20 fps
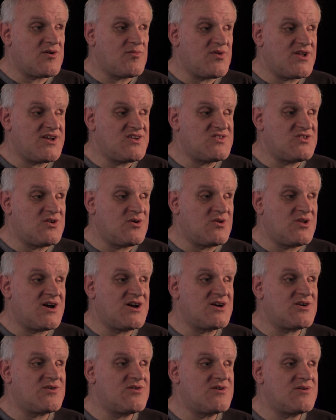place no
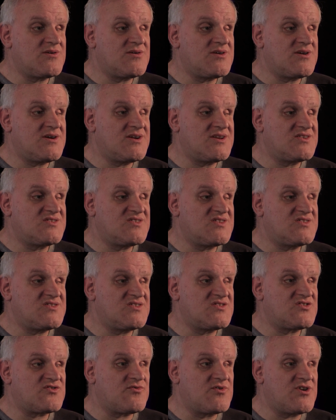longer in
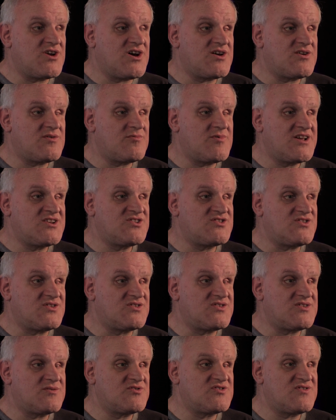existence, Granada
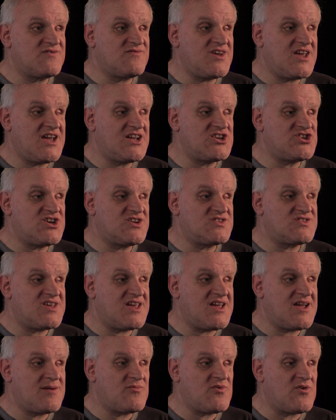Rentals. It was a VHS
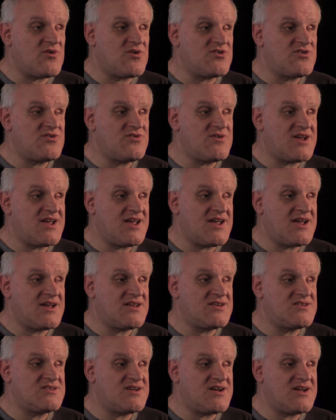camcorder,
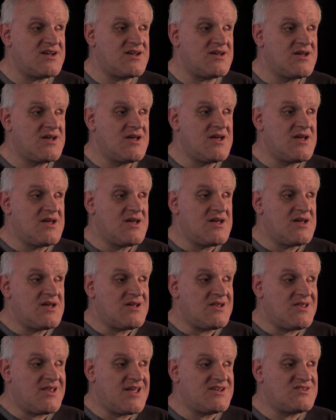and I
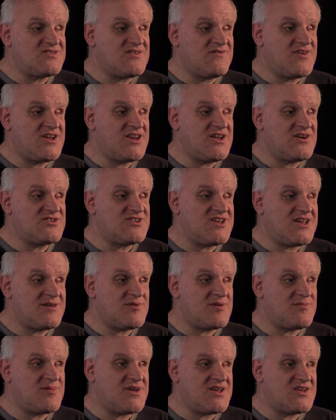liked to
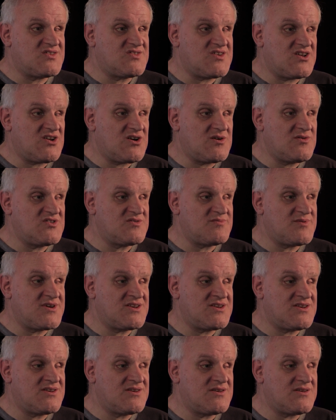videotape it because I'd always
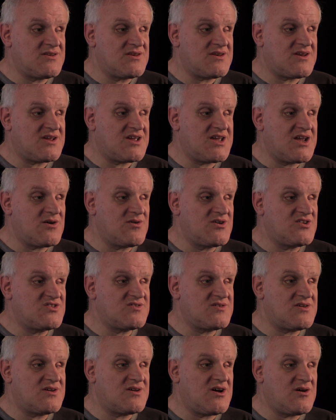been
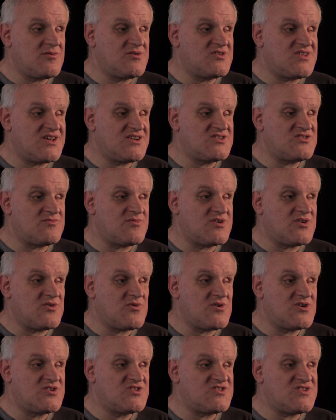curious. I always liked to
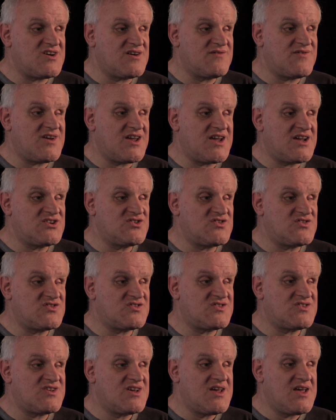record stuff and
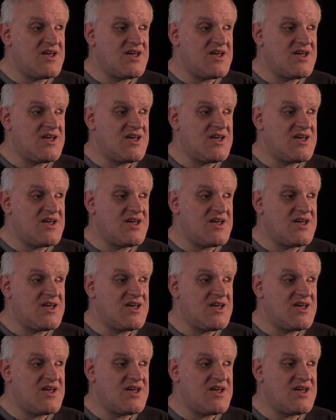just